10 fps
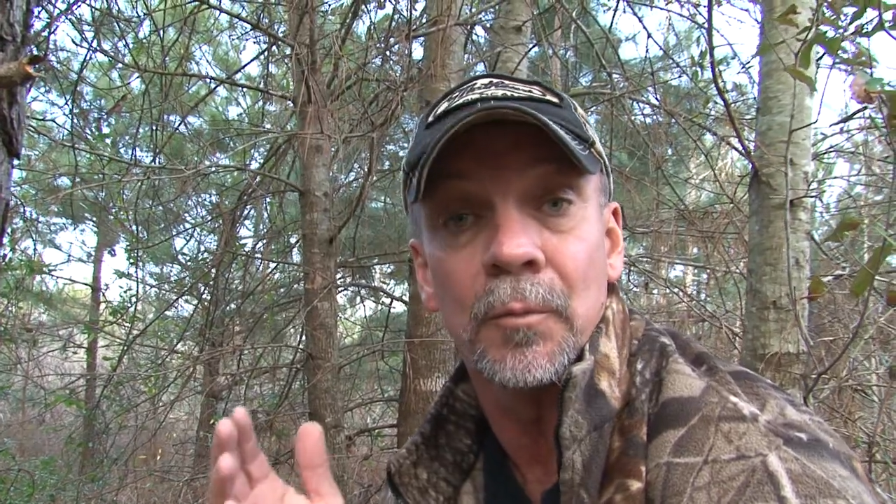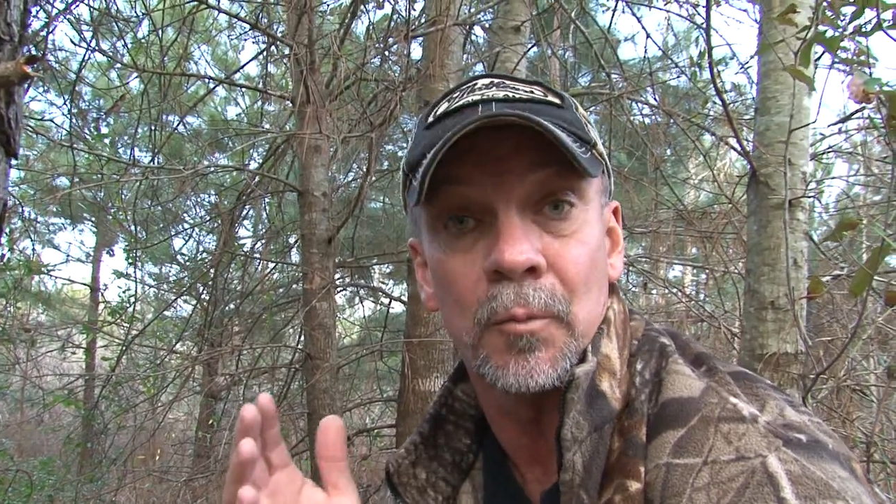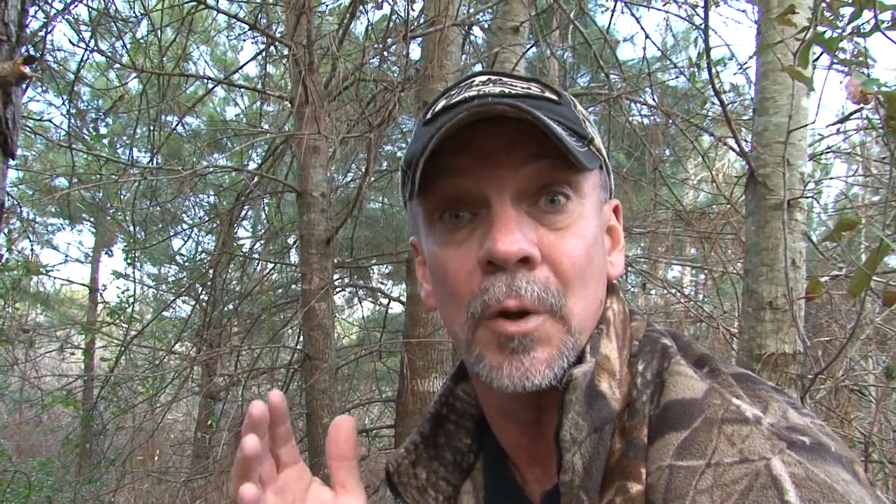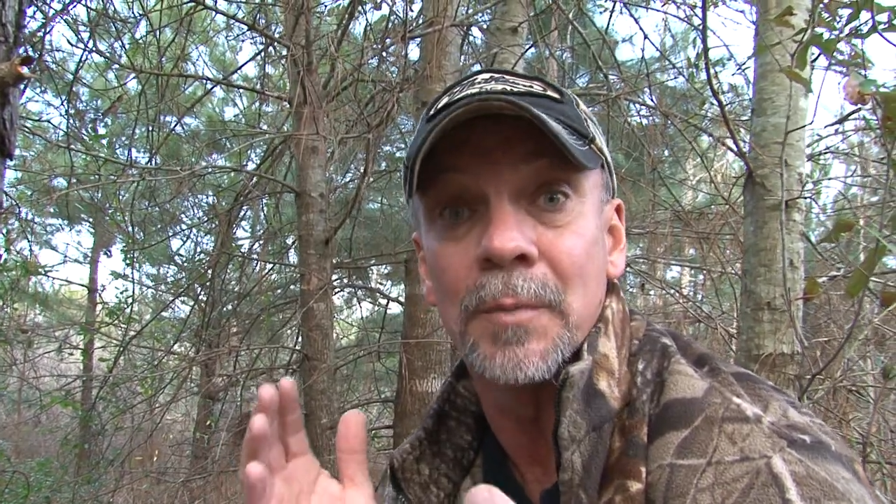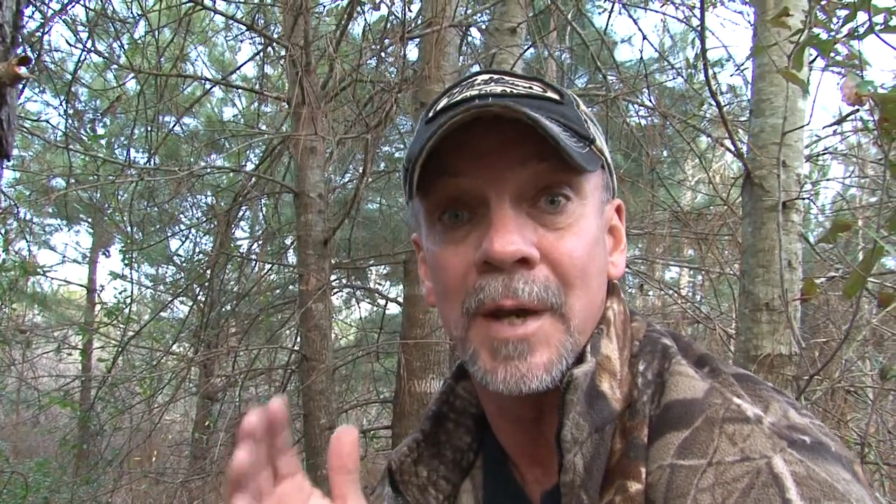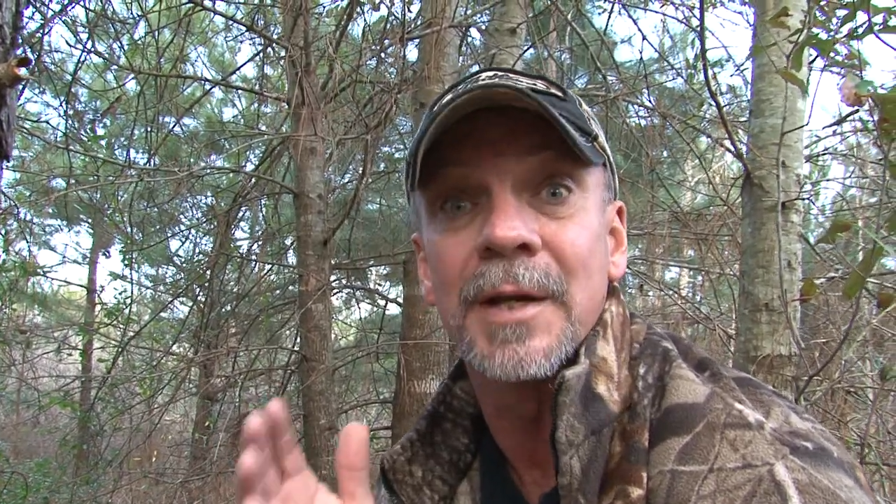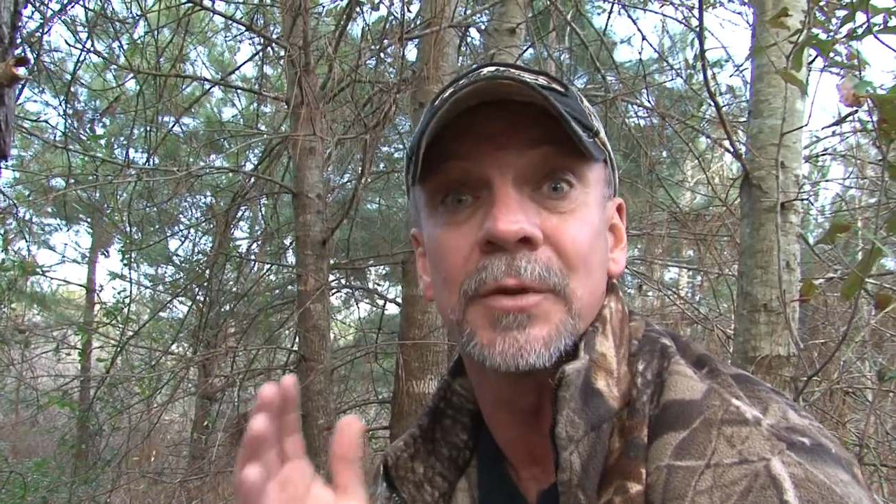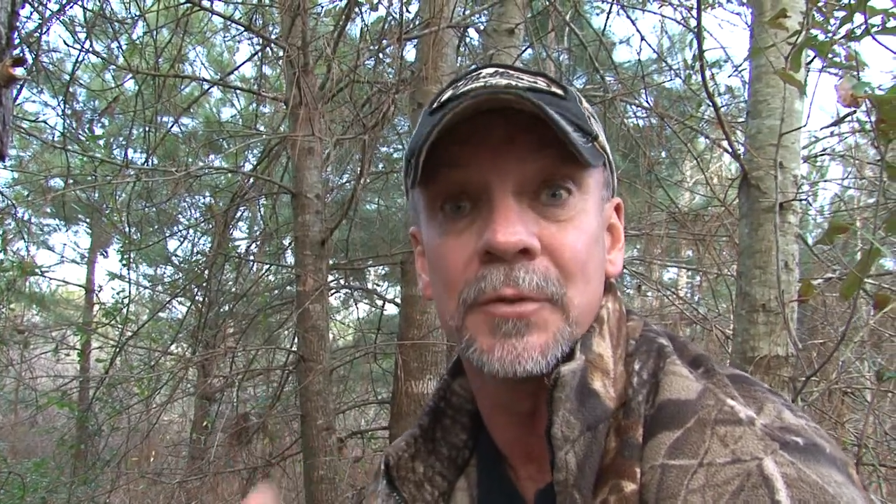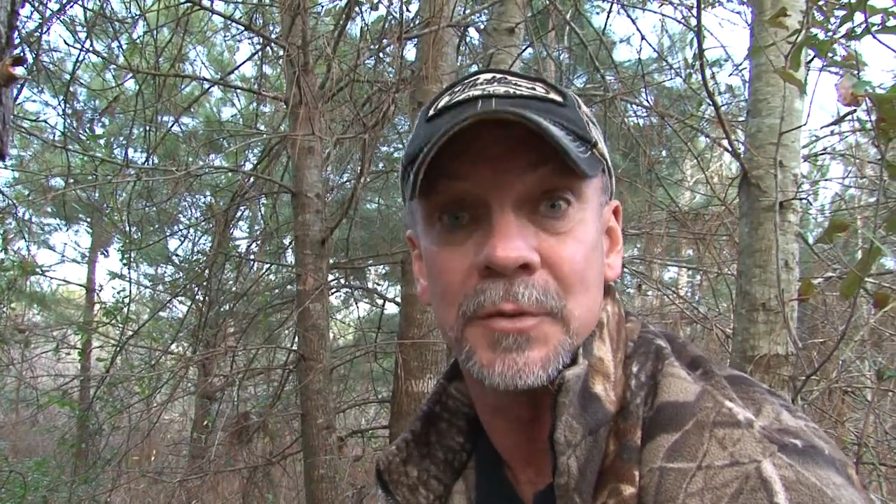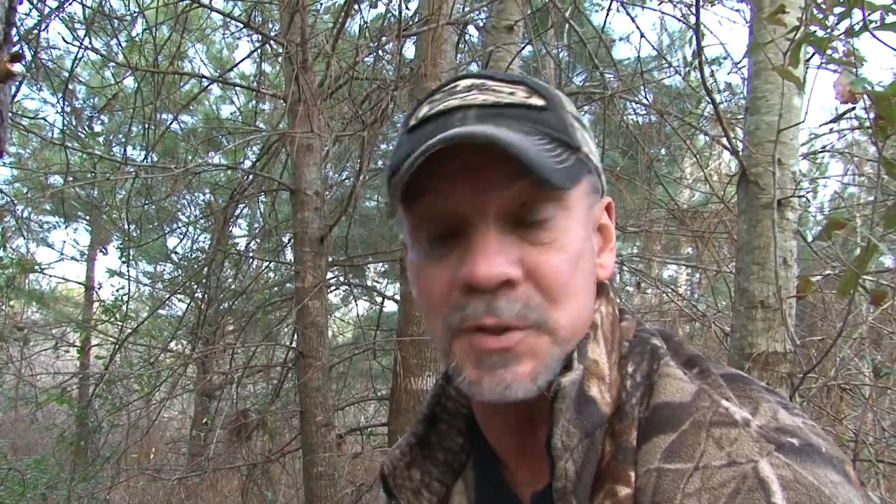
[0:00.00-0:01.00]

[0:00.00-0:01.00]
what made it through the